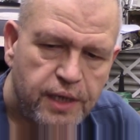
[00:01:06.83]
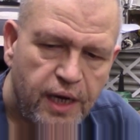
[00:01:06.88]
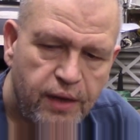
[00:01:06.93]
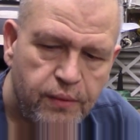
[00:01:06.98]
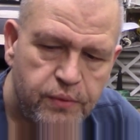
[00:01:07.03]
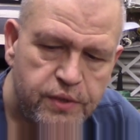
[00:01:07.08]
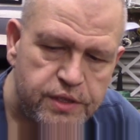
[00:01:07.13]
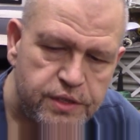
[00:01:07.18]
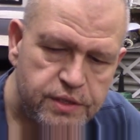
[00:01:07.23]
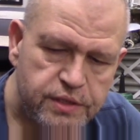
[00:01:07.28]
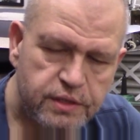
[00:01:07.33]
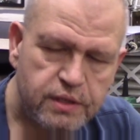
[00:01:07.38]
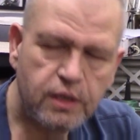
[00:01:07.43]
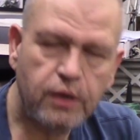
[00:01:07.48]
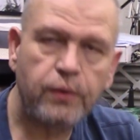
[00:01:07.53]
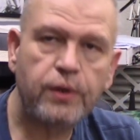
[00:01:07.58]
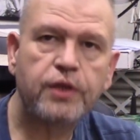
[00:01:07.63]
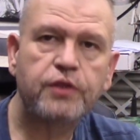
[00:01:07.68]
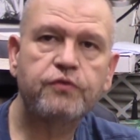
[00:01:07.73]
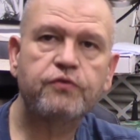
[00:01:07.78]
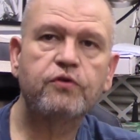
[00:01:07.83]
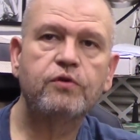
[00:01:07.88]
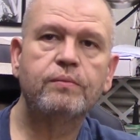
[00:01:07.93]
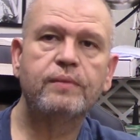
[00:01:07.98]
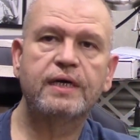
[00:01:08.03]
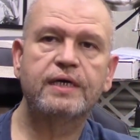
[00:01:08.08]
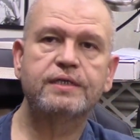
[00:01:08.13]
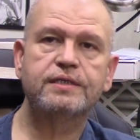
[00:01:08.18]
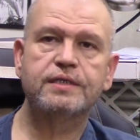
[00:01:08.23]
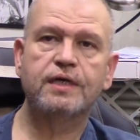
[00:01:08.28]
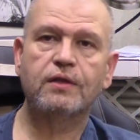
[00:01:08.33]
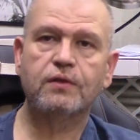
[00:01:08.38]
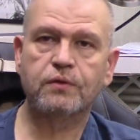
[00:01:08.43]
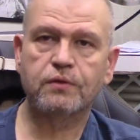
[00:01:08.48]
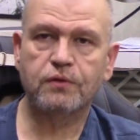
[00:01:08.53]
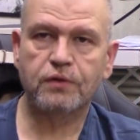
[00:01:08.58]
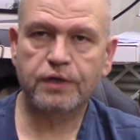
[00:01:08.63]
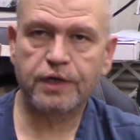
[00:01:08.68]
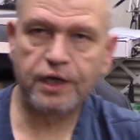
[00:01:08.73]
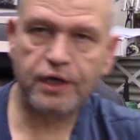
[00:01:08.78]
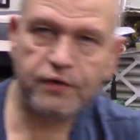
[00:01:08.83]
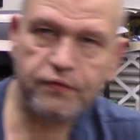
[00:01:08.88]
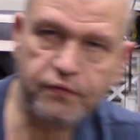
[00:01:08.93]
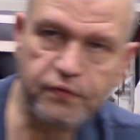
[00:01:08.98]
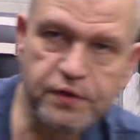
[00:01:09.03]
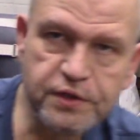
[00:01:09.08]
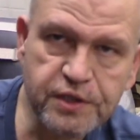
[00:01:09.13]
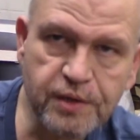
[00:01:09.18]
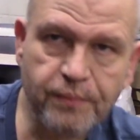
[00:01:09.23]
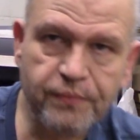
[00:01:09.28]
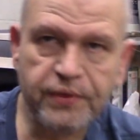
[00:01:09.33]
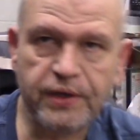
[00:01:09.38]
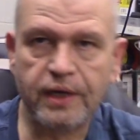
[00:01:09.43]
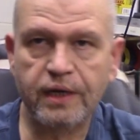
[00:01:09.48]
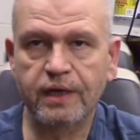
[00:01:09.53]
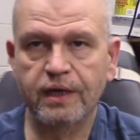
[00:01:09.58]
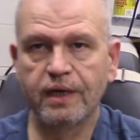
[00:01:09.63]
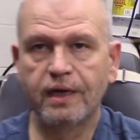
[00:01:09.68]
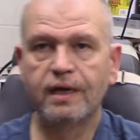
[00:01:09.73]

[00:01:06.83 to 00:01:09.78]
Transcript: I was going through my cellar looking for something